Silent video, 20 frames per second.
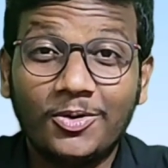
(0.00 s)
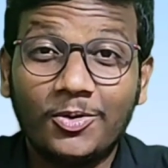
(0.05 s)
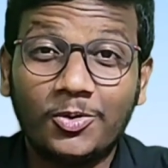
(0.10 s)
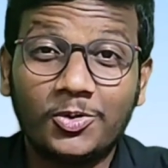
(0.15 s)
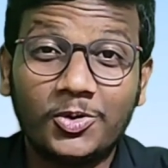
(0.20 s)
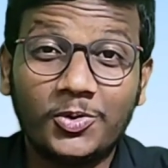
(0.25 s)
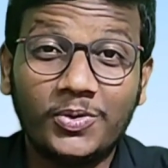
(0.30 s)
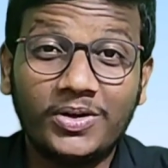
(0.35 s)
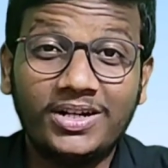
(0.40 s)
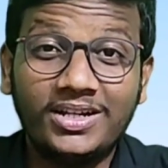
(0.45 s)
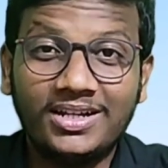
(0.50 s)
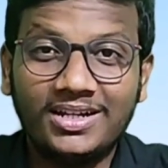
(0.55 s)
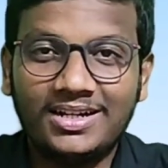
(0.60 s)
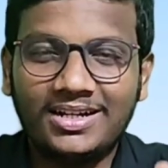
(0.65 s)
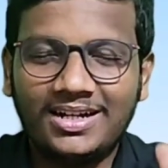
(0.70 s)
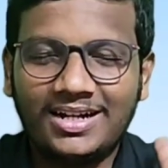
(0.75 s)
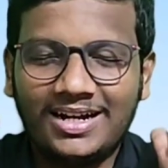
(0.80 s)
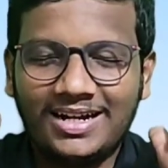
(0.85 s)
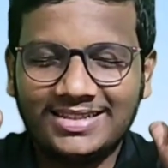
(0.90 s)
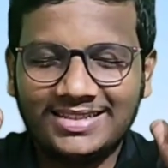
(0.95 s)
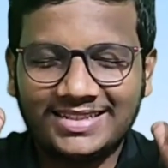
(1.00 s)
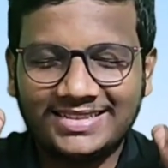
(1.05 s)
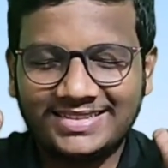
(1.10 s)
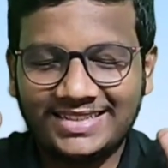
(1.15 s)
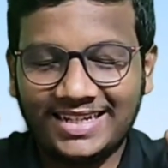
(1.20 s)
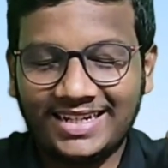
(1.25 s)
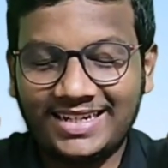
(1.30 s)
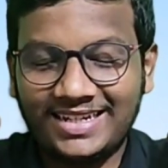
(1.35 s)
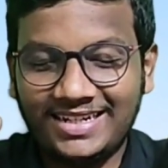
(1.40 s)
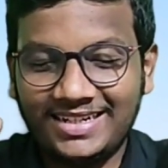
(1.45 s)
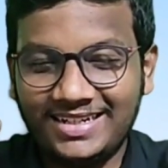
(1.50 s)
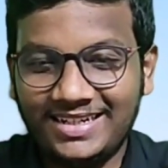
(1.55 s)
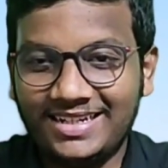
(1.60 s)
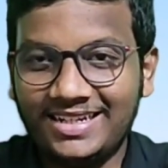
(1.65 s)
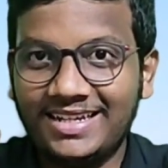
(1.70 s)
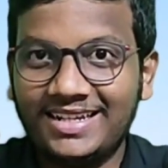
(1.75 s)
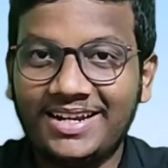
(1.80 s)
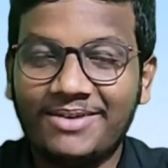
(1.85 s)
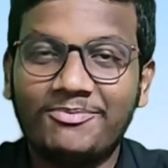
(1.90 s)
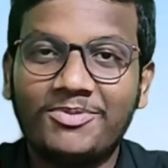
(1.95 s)
Uruvalia and the second
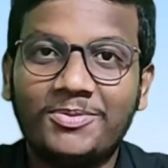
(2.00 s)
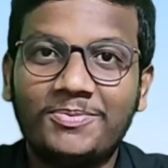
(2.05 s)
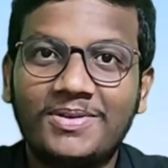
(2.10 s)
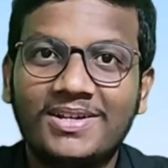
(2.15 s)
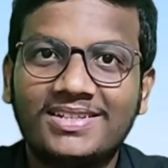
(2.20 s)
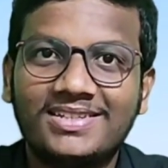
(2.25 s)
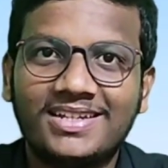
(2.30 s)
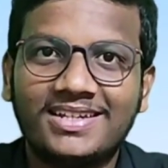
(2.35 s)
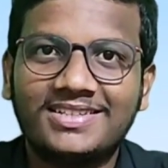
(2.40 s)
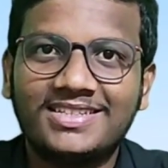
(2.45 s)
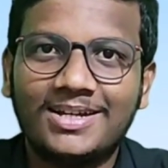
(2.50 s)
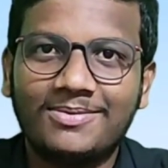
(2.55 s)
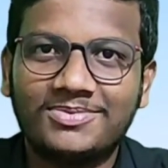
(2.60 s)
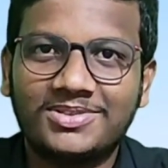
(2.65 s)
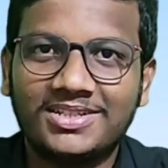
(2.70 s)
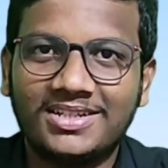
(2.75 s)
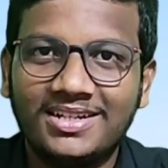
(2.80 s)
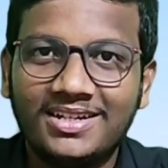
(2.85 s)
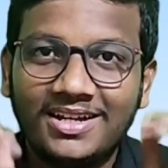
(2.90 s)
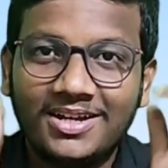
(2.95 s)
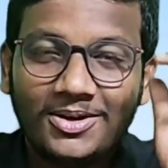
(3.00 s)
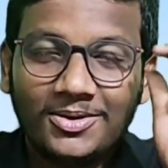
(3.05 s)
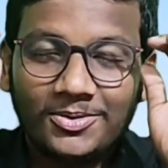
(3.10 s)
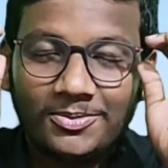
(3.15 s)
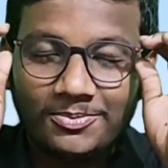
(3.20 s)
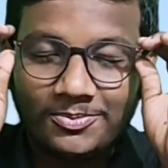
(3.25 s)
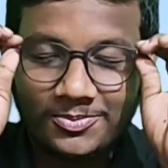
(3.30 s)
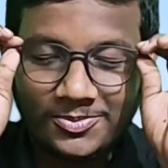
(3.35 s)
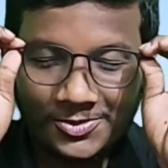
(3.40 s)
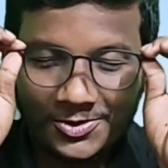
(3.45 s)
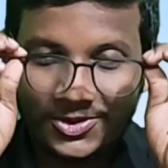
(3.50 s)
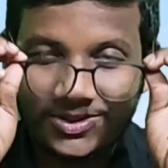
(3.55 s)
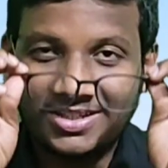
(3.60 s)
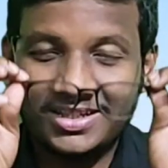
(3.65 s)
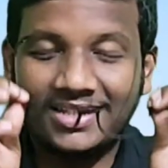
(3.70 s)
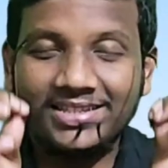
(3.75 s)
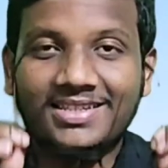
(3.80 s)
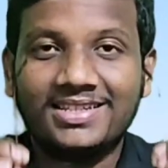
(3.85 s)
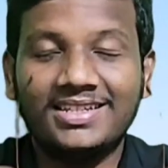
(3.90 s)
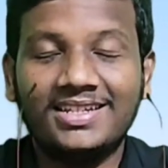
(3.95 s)
year MBBS exams are
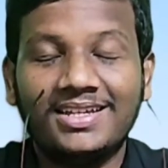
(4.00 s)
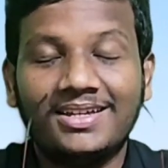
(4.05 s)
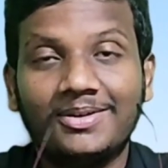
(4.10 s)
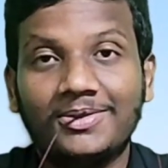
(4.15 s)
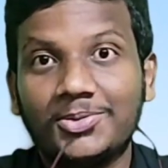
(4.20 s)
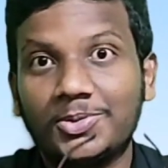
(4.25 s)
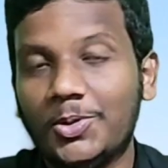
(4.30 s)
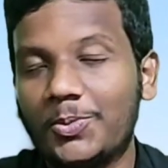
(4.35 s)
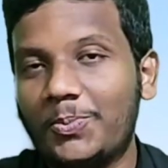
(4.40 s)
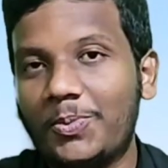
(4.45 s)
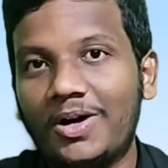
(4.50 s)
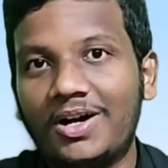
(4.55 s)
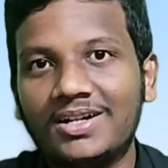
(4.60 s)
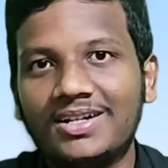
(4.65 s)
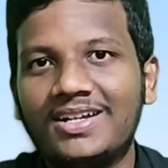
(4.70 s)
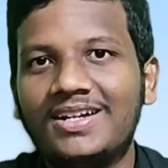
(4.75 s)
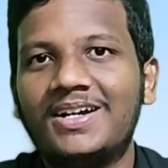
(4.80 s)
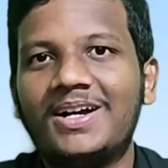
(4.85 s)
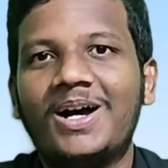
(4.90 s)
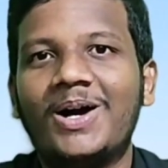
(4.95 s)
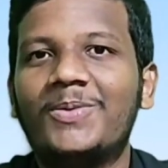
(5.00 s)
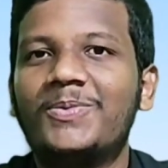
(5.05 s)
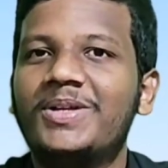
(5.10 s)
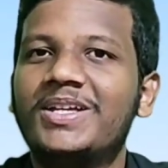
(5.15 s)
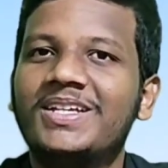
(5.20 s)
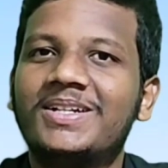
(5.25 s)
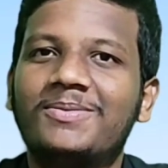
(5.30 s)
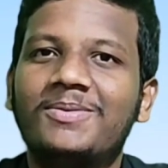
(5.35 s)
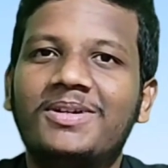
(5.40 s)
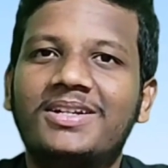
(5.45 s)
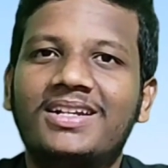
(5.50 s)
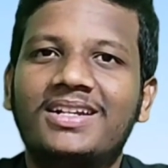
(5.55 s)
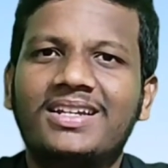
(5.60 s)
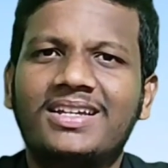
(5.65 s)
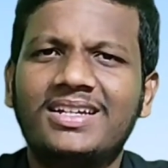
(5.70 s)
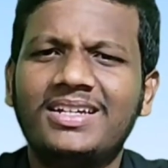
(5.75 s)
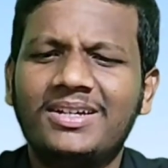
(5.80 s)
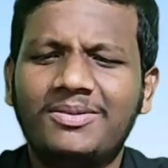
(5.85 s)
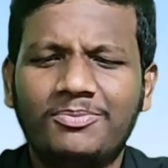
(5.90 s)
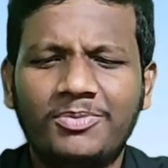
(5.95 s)
mudichachu. So paada abdingra maari
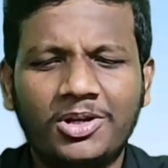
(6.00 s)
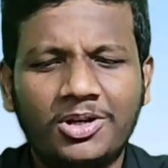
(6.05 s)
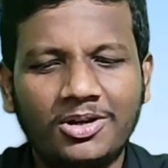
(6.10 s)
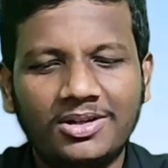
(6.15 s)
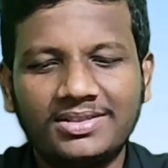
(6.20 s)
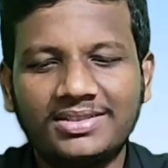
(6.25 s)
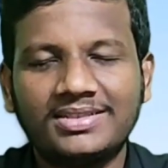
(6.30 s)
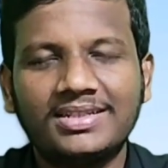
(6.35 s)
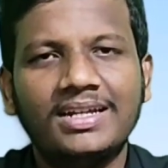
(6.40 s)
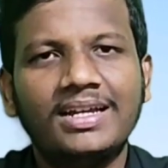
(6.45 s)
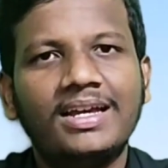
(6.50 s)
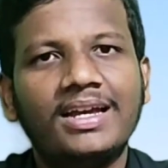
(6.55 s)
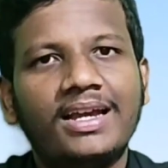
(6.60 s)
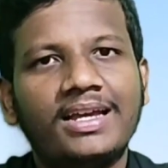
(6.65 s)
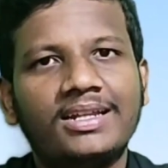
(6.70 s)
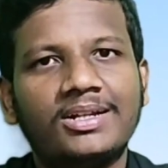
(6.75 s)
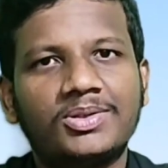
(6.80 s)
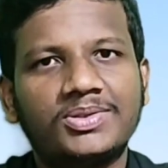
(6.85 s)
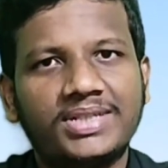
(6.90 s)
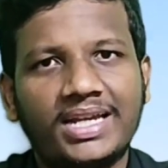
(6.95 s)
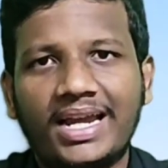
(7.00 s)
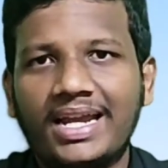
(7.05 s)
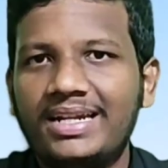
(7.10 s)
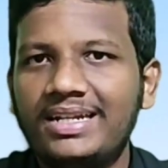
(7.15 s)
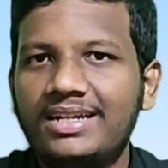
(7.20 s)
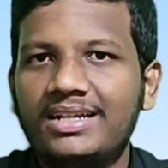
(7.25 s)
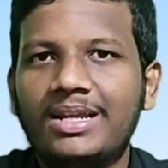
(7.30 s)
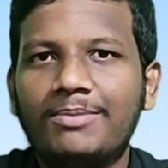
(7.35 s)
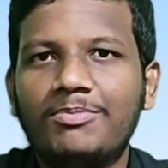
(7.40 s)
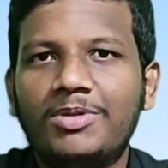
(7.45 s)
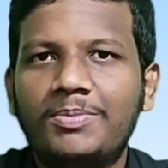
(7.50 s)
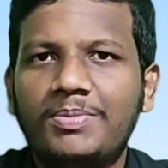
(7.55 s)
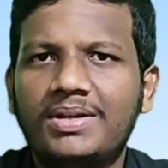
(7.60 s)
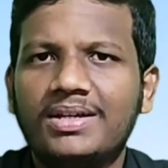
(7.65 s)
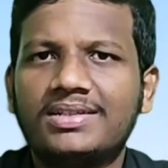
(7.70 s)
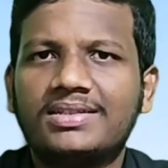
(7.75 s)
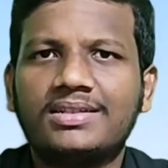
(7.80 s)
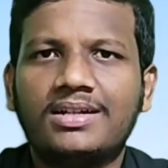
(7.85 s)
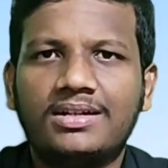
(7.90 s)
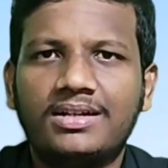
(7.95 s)
irukku, because in our second year
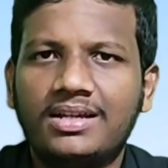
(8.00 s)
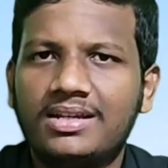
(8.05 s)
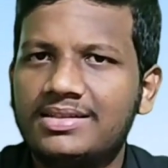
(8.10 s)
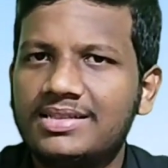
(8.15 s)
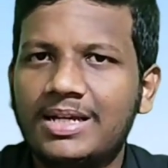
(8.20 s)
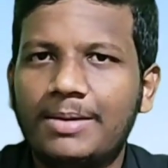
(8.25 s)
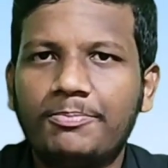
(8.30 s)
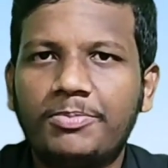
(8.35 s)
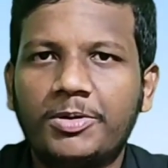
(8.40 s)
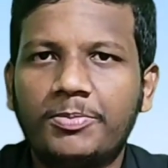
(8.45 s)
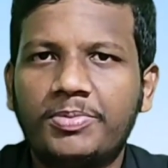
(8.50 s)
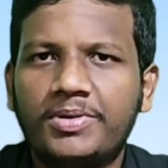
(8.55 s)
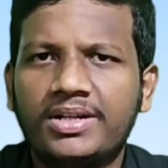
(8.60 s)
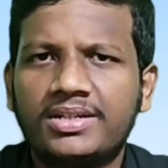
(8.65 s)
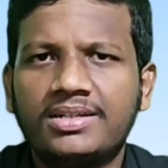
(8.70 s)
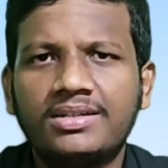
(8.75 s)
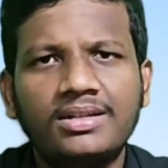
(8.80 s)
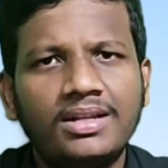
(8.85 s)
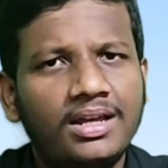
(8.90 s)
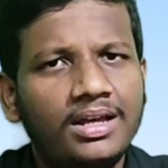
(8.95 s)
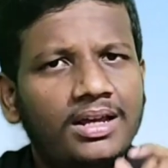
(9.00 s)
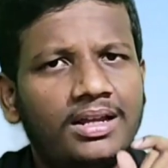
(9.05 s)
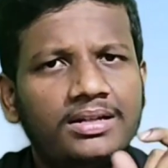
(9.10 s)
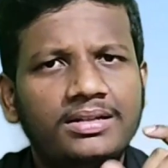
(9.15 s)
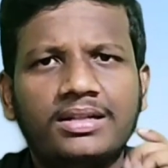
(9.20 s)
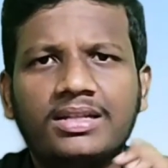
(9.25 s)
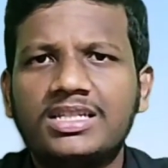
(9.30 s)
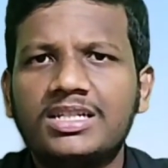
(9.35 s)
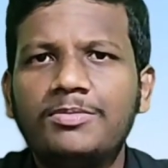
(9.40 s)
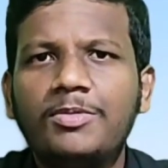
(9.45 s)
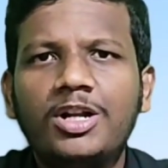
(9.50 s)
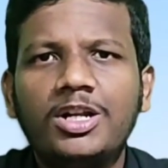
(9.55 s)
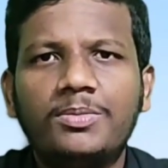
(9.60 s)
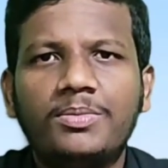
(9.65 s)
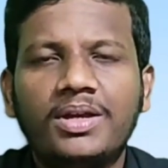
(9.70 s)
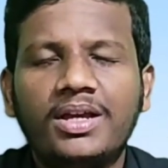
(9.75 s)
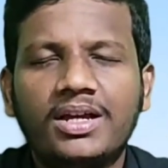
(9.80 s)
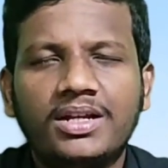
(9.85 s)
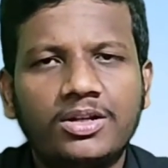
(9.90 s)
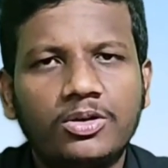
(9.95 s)
MBBS kan exam preparation
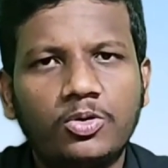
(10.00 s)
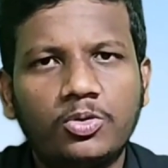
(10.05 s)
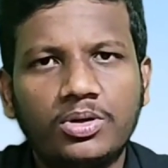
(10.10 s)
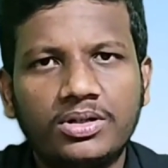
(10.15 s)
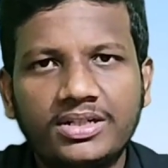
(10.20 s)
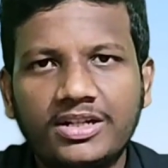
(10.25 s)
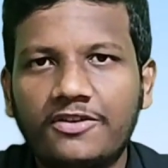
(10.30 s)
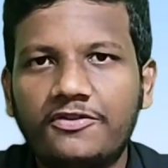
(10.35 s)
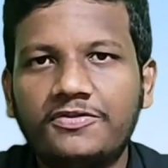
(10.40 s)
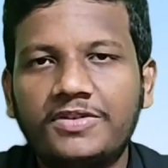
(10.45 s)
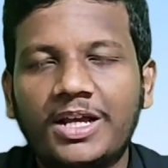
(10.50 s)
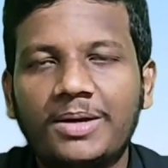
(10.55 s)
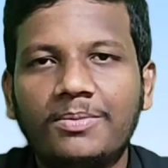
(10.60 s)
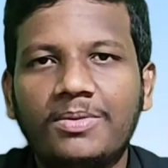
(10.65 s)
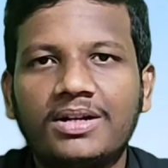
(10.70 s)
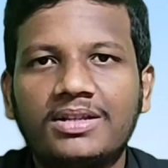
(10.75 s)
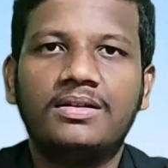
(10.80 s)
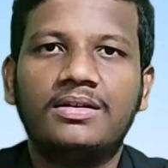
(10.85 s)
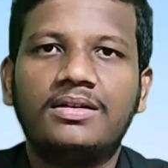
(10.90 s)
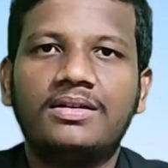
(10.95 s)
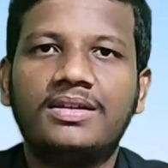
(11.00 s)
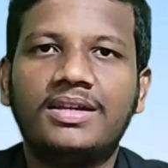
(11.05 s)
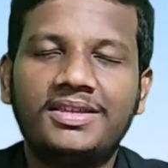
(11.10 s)
nijamalume enakku or tough time a irundhathu.